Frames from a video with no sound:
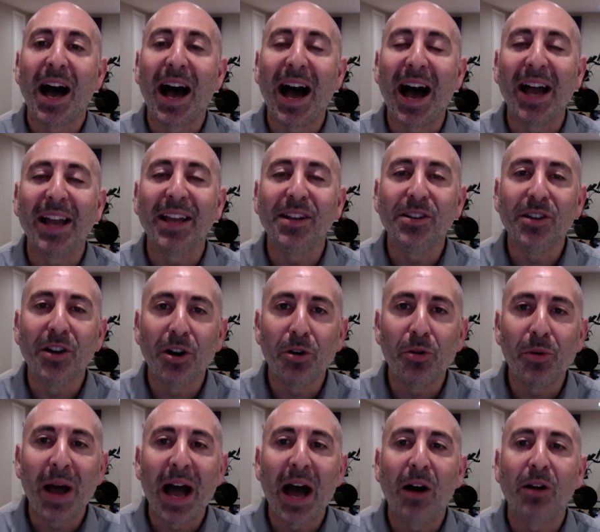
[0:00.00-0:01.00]
I
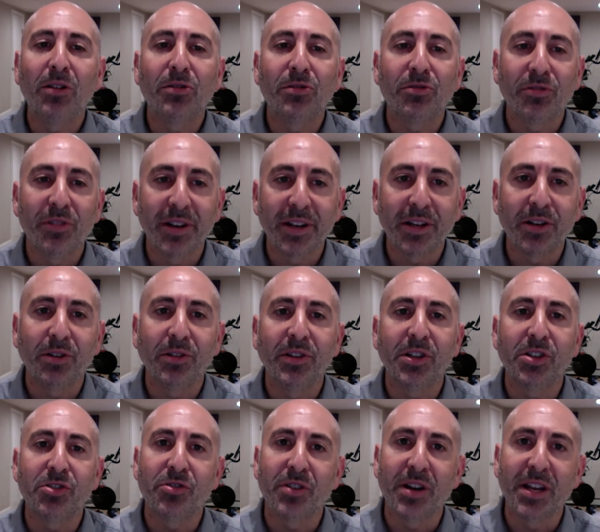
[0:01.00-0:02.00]
know how critical
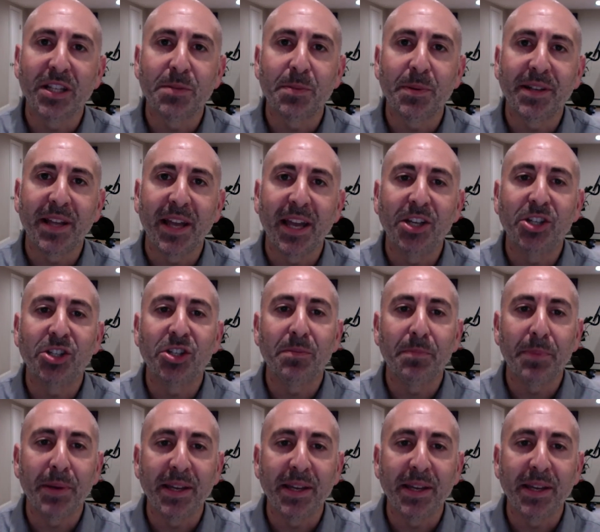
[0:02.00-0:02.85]
the transportation